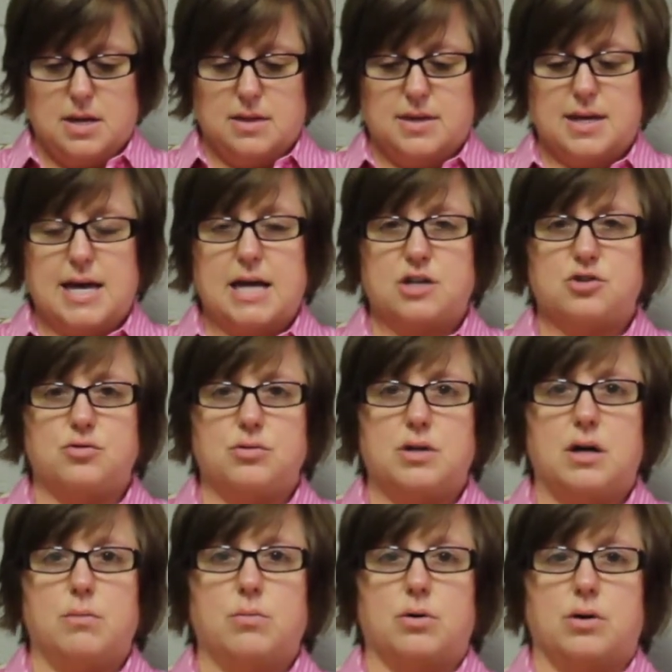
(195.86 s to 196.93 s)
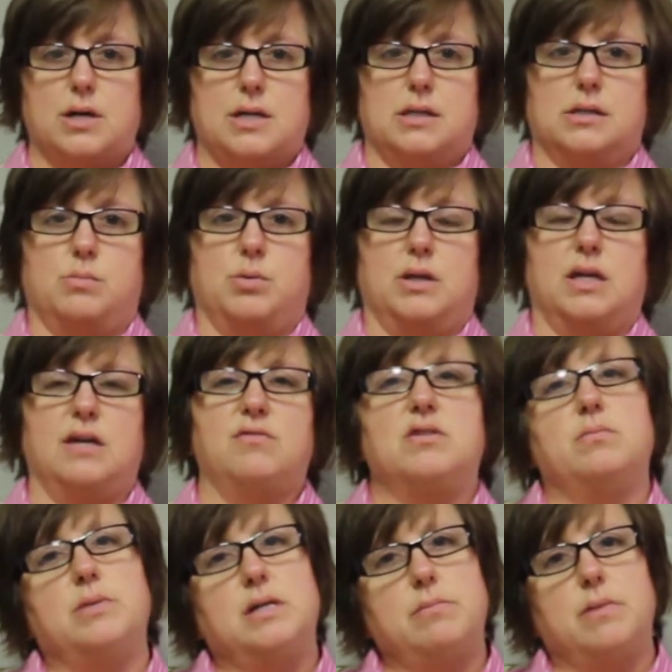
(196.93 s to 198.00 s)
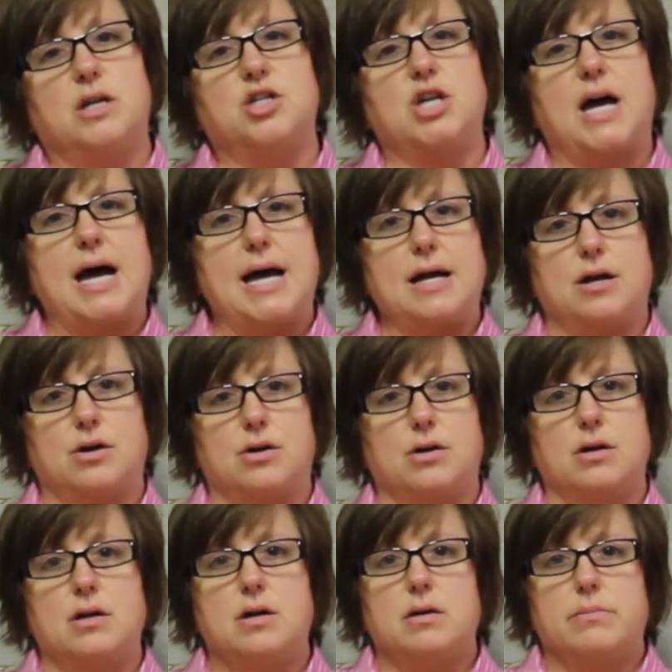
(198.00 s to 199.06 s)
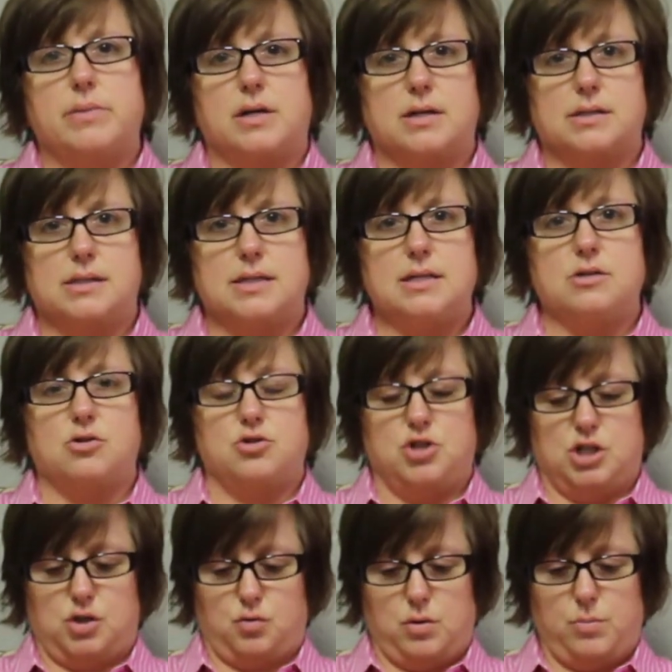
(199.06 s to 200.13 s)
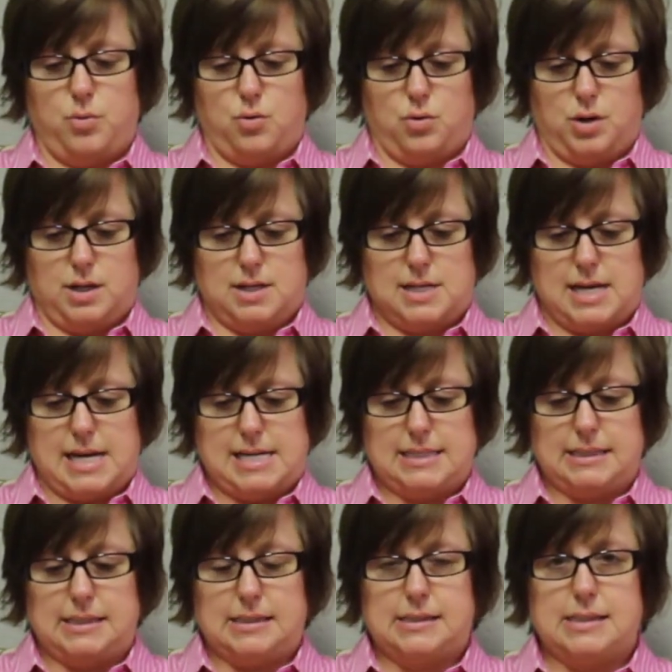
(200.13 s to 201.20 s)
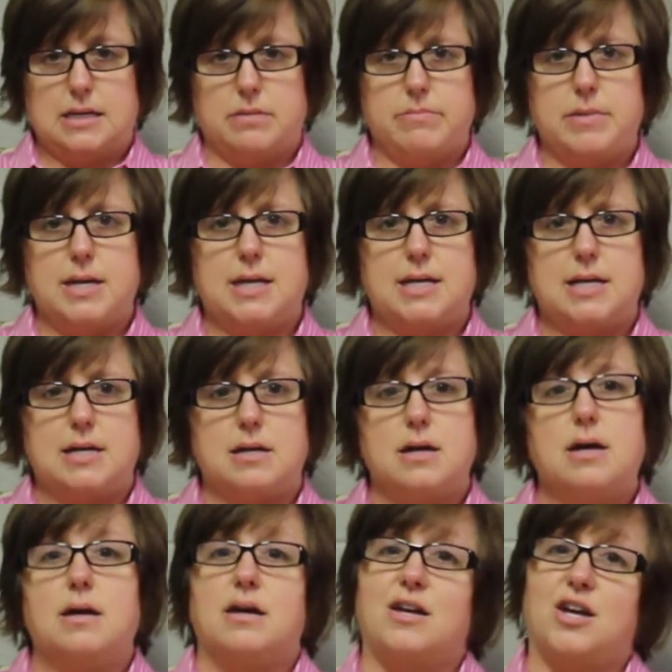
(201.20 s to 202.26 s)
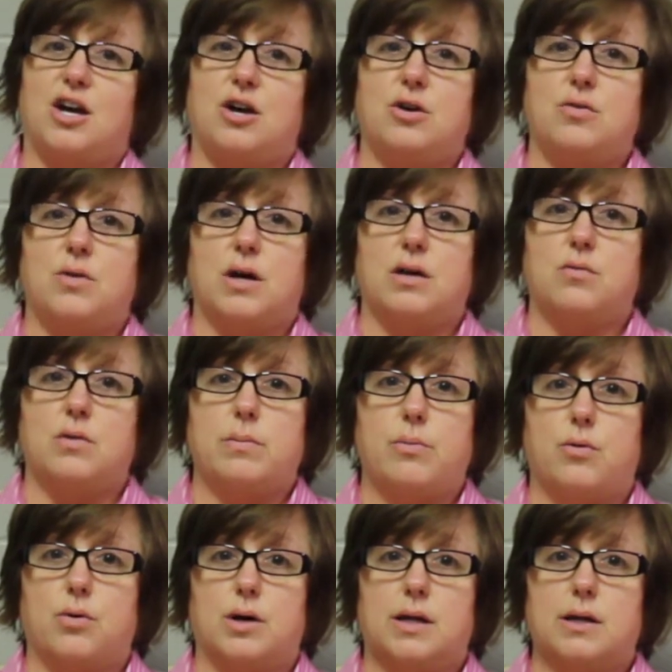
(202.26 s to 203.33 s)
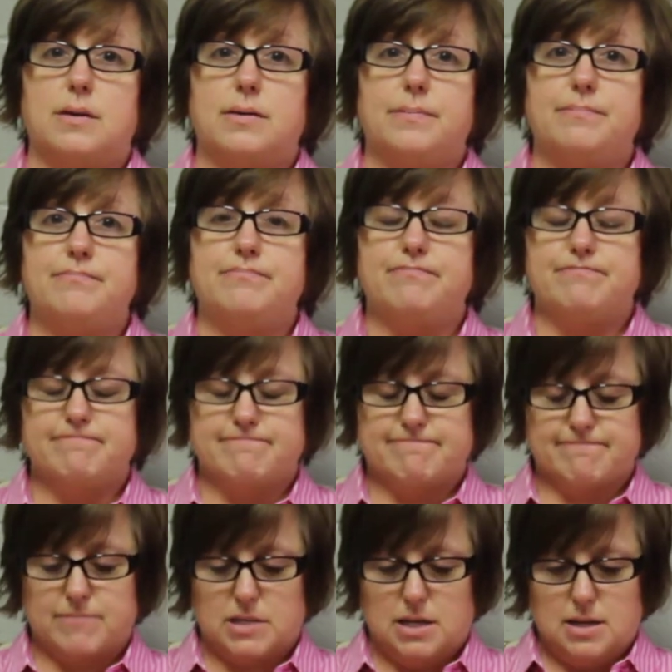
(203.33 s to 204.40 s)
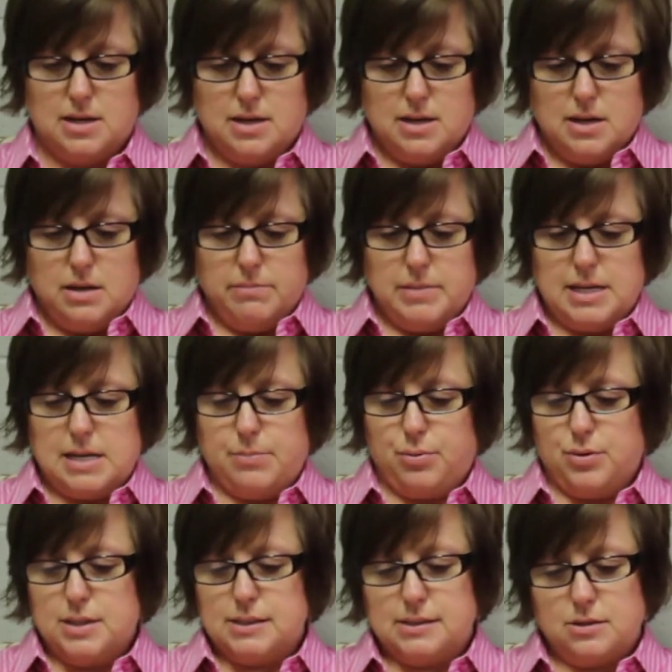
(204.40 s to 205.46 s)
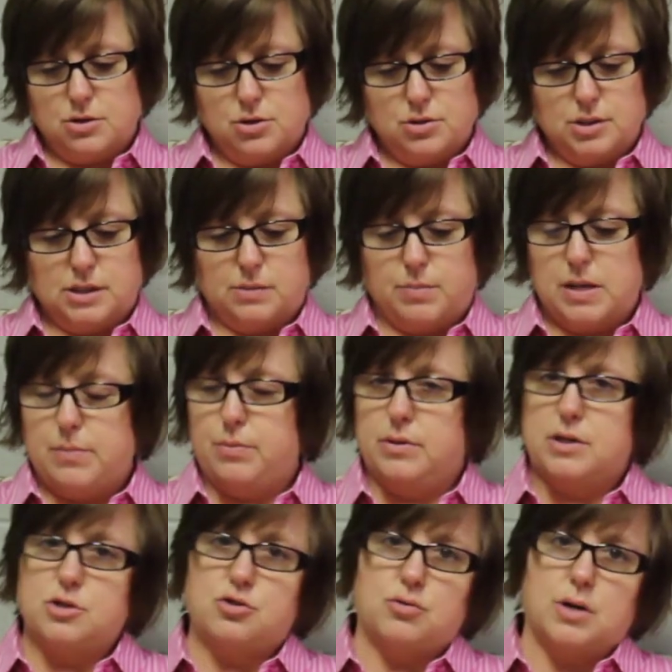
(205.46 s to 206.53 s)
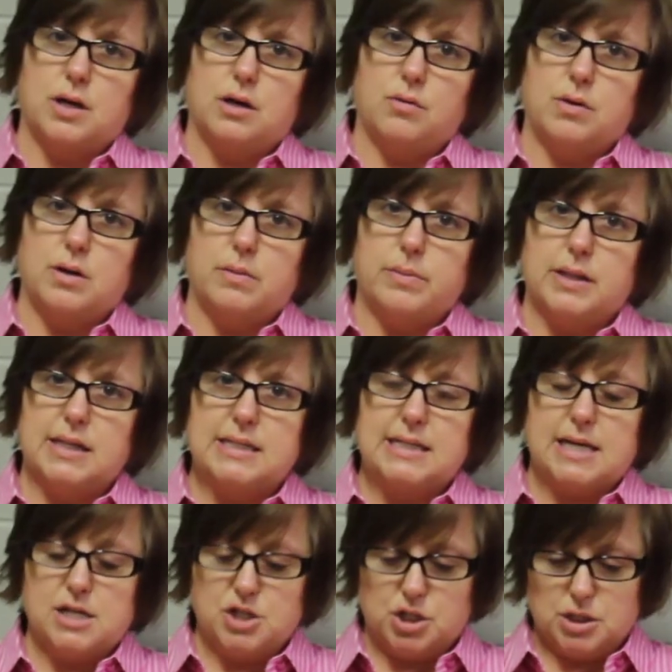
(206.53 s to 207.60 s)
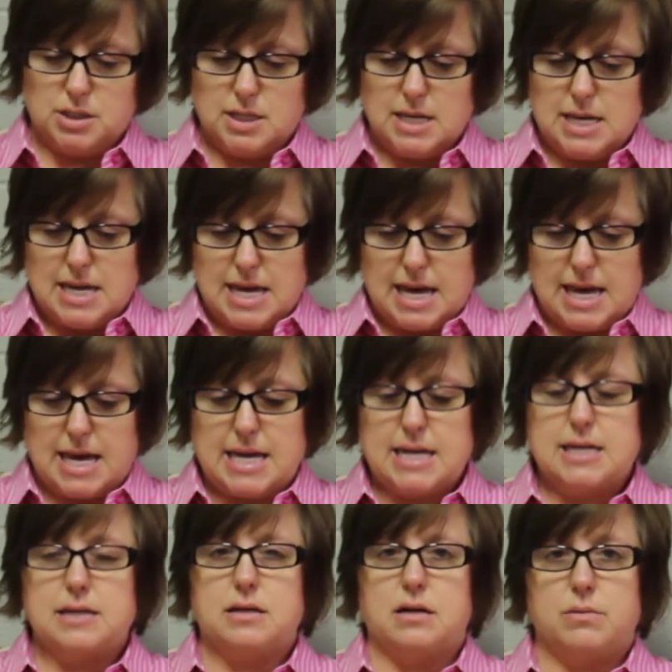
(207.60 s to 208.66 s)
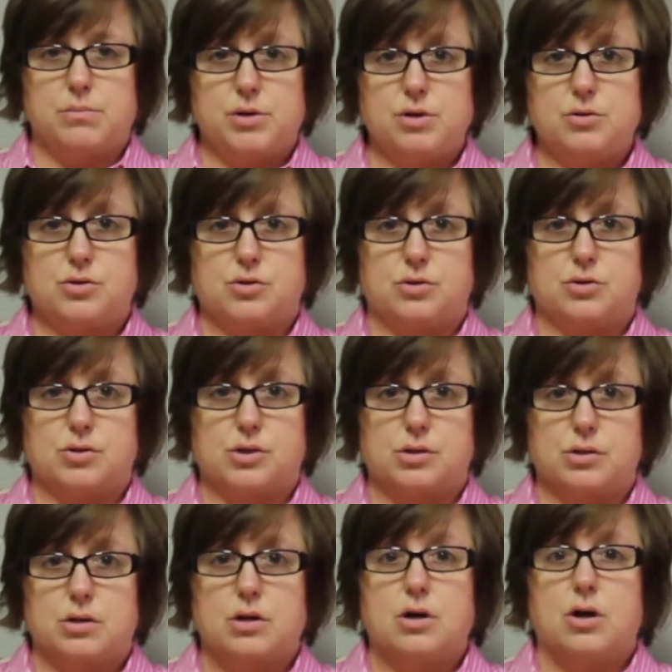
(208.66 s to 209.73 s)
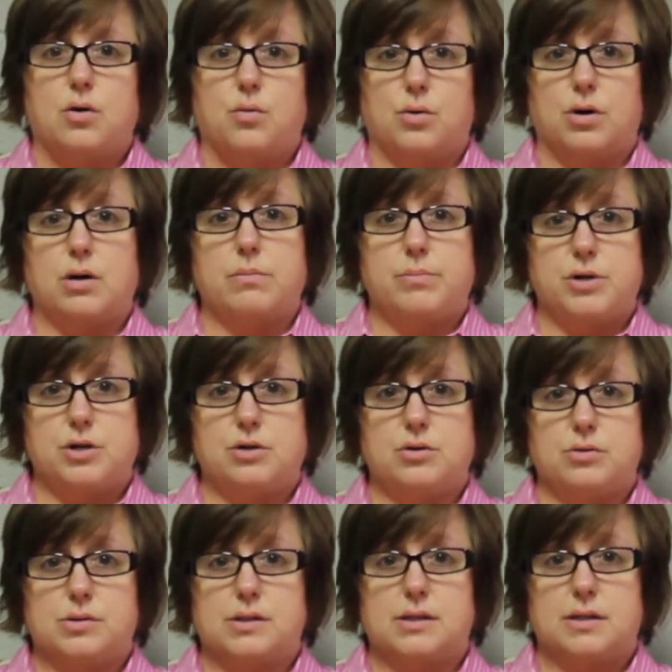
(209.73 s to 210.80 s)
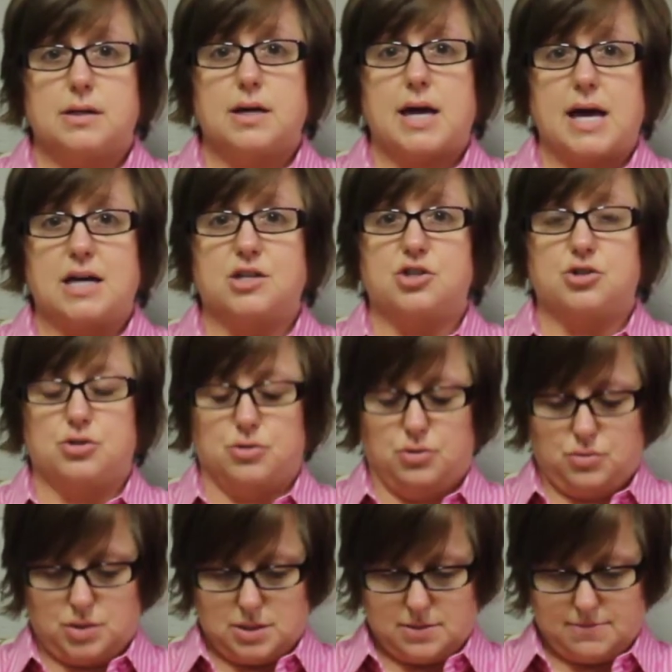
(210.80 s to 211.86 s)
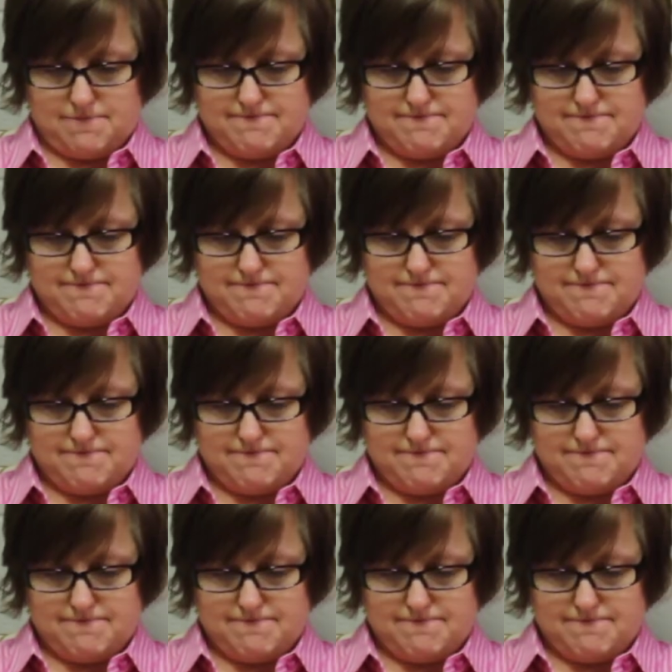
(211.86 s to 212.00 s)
The actual number is believed to be much higher because these are just reported cases, and many go unreported. Many prisoners, people in drug rehabilitation, and abusers were abused as children.